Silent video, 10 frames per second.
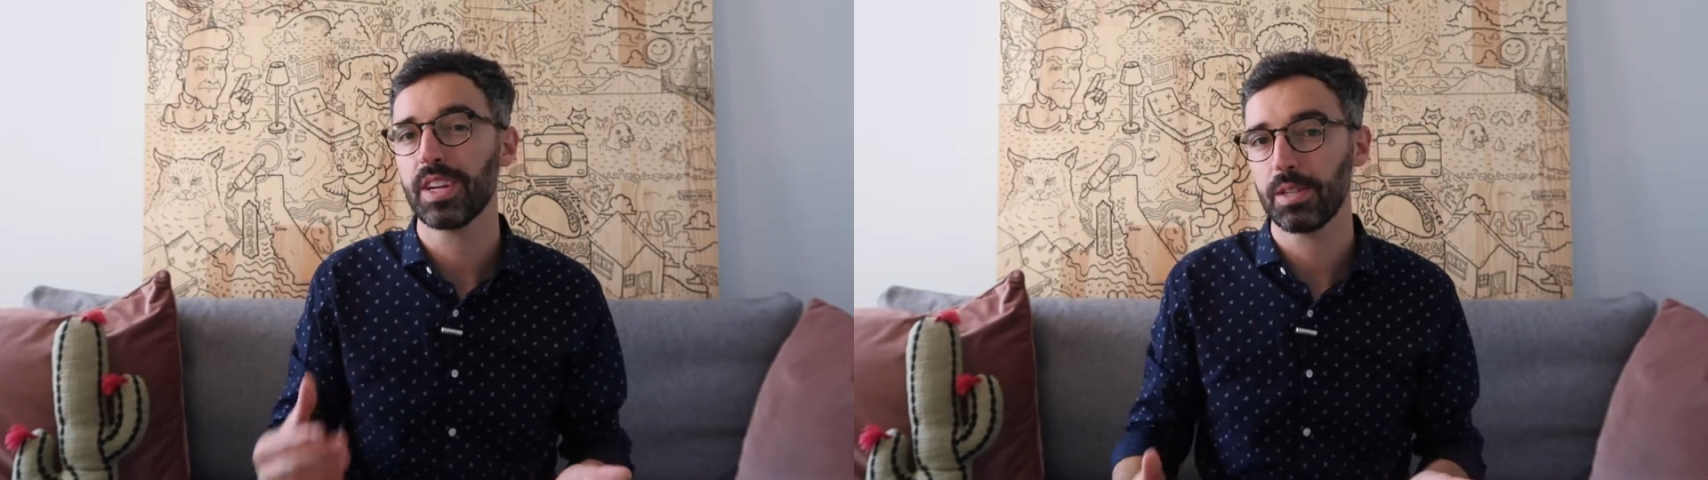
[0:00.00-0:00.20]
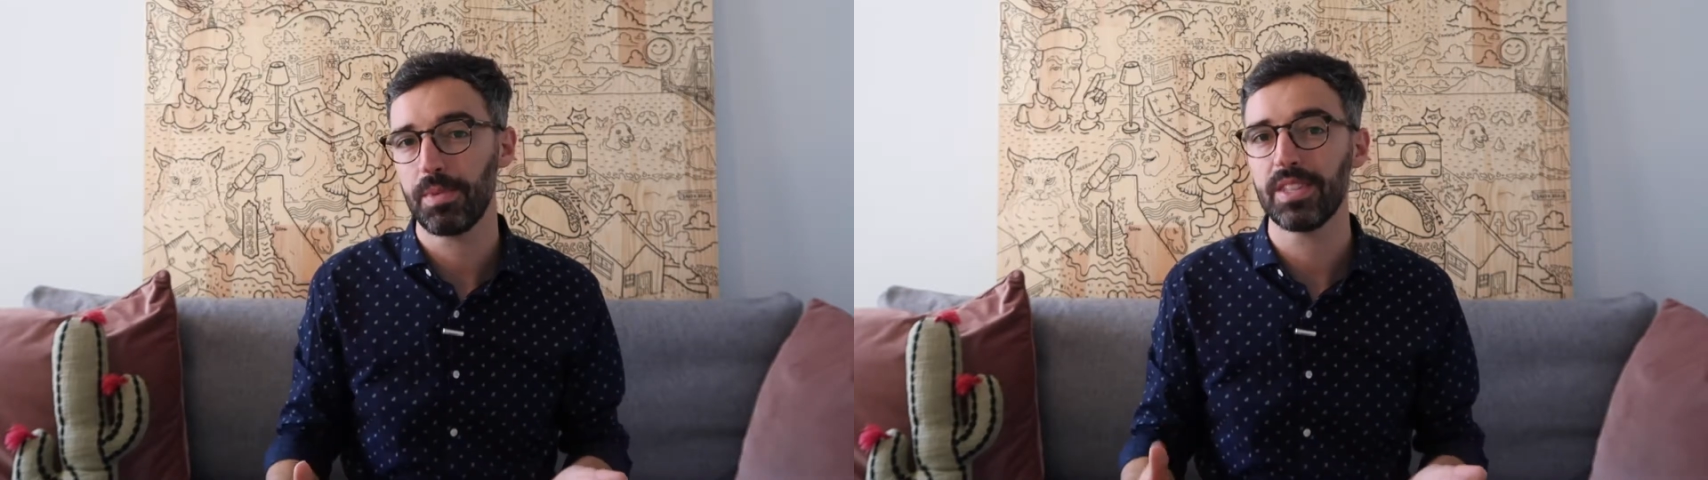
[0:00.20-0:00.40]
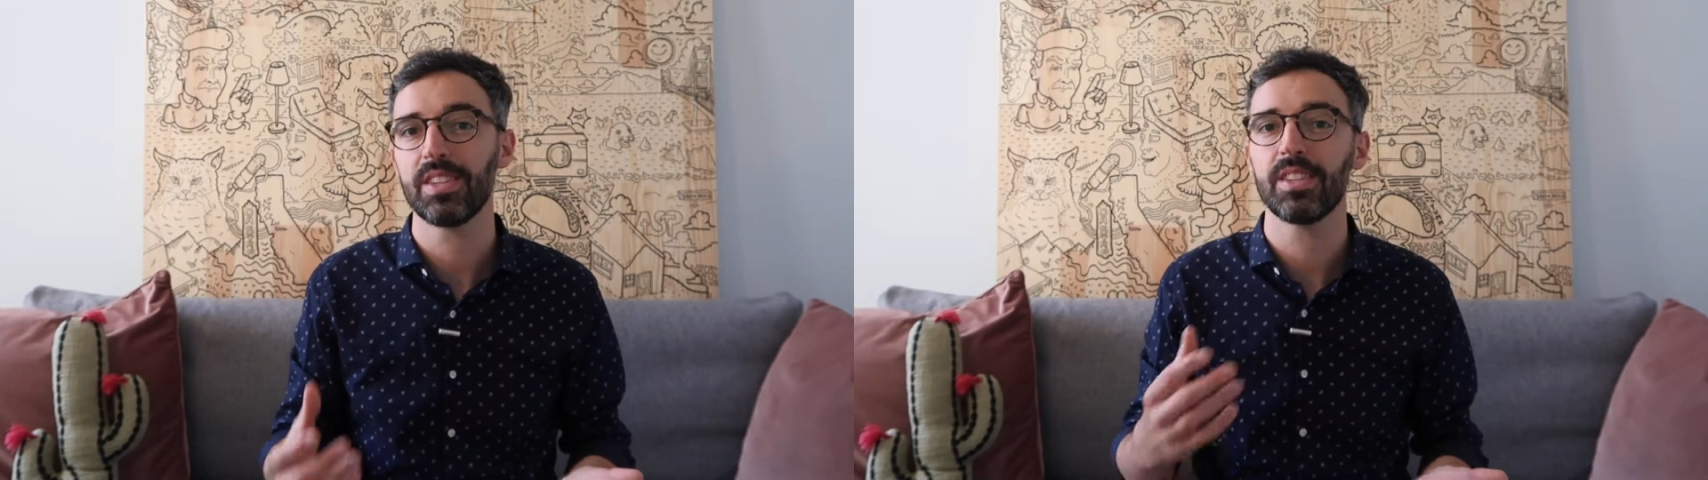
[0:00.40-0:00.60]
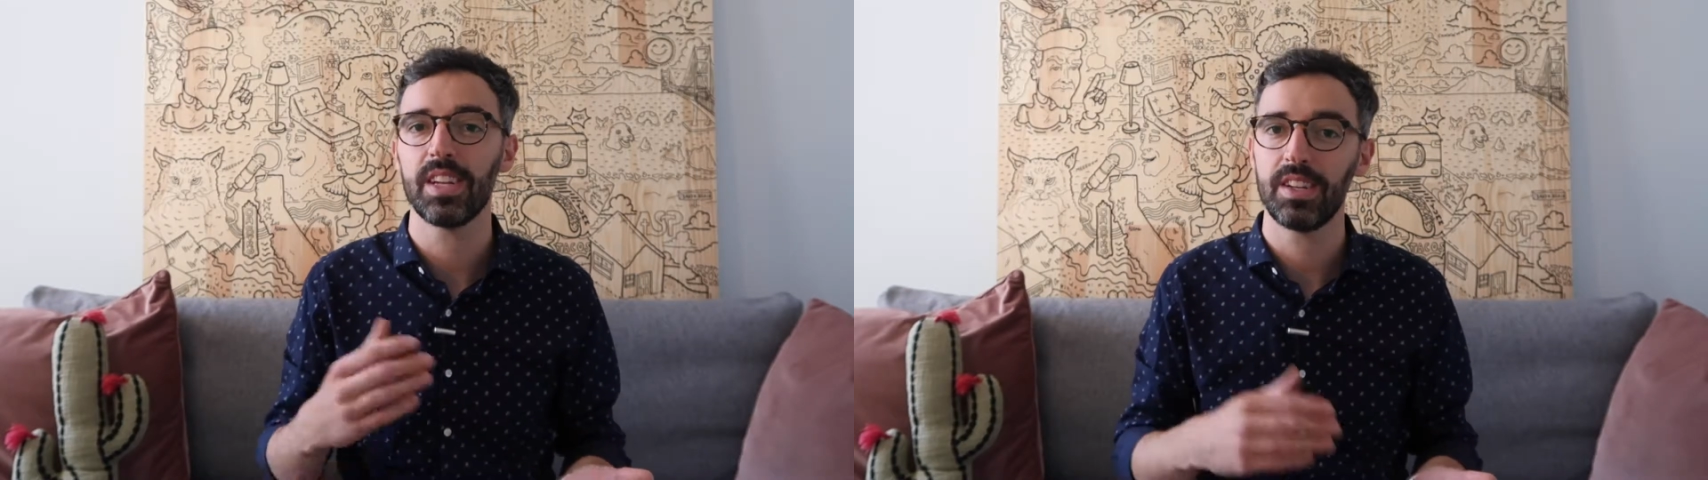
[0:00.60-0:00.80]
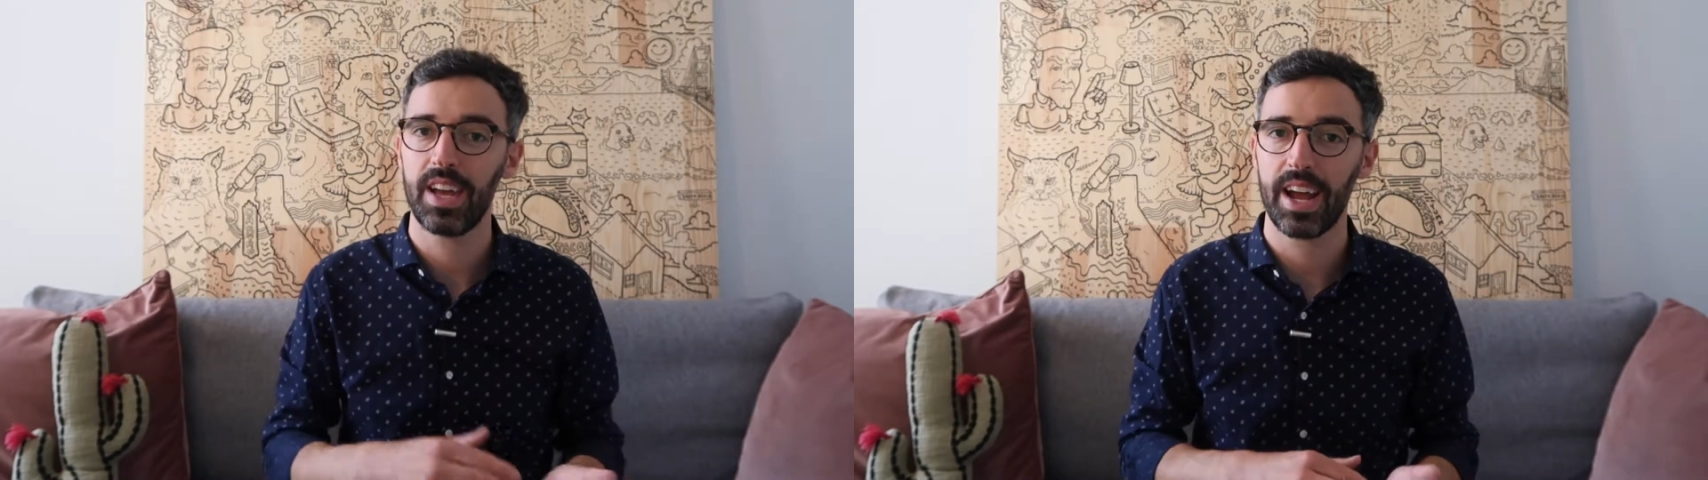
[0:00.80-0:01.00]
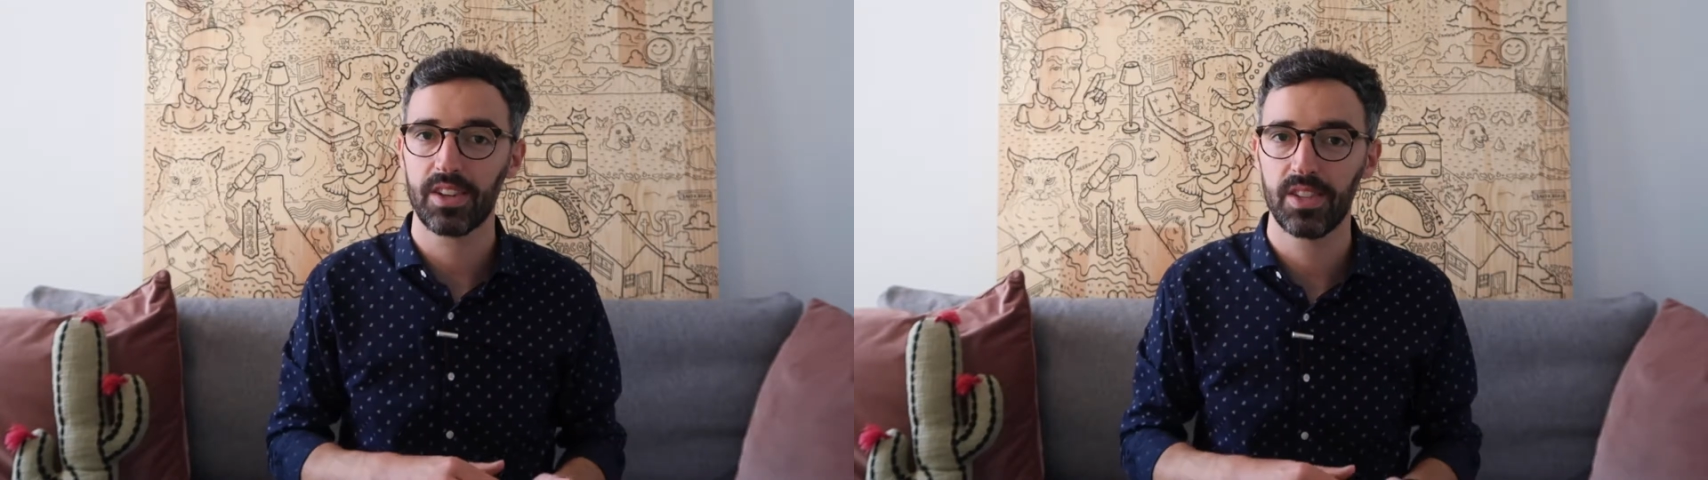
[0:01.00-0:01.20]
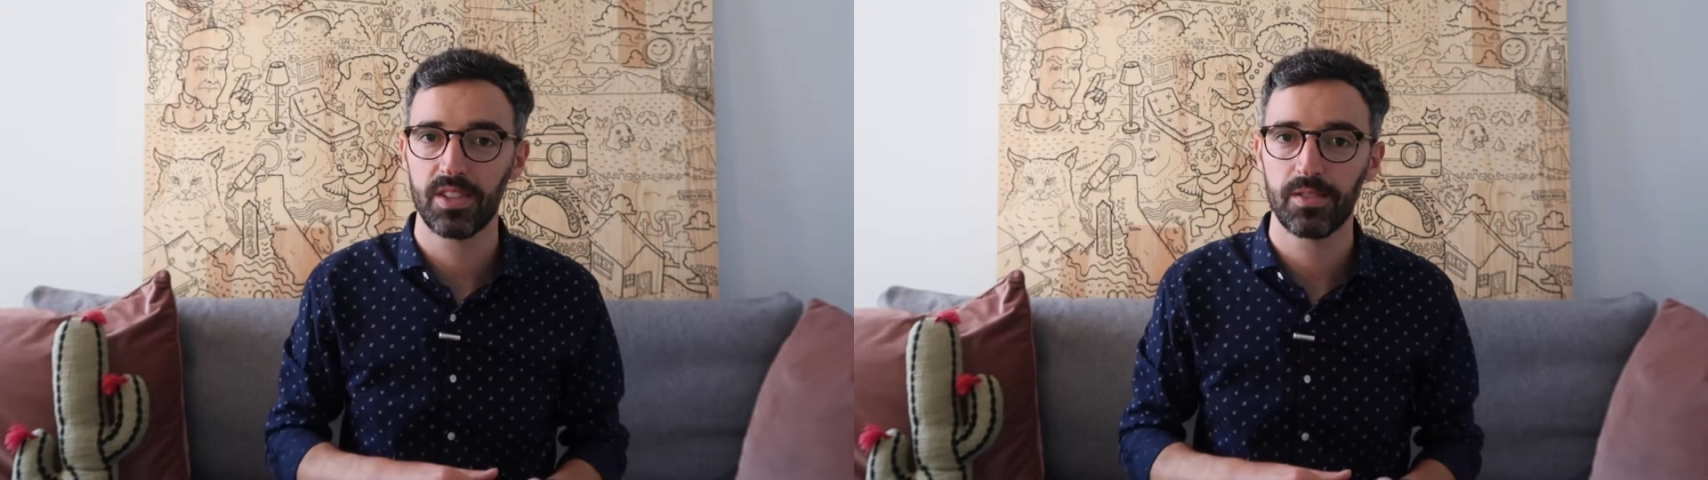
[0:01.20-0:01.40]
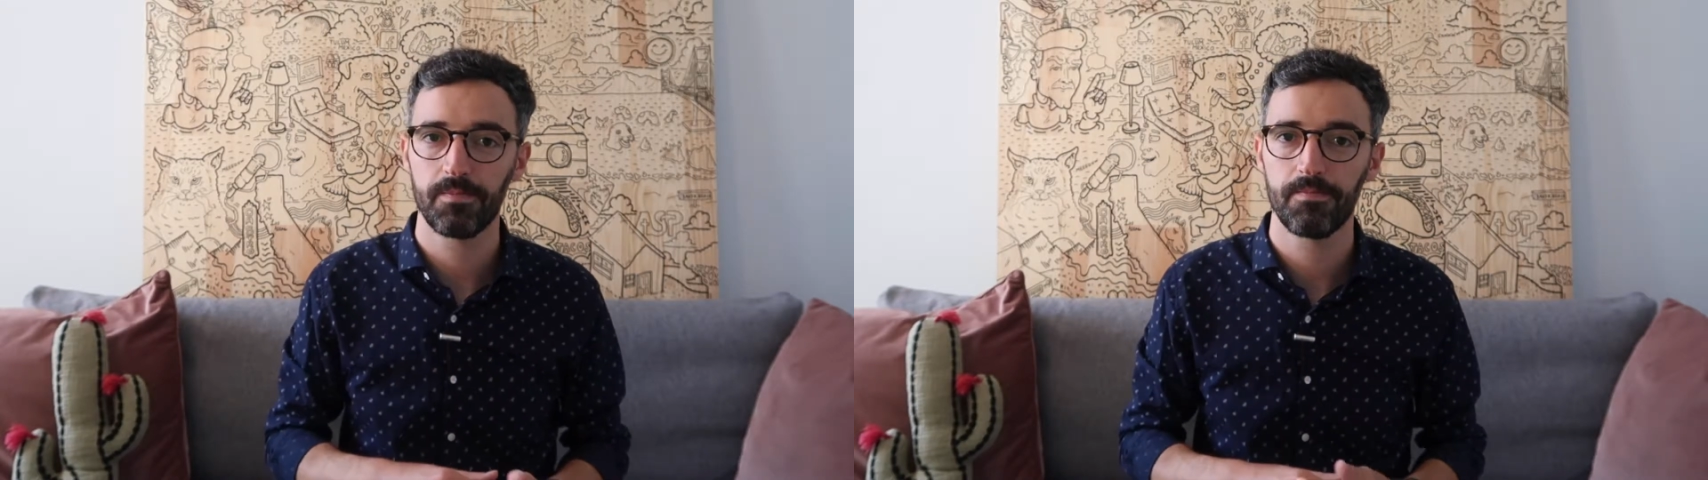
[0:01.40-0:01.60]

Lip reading: expenses and taxes.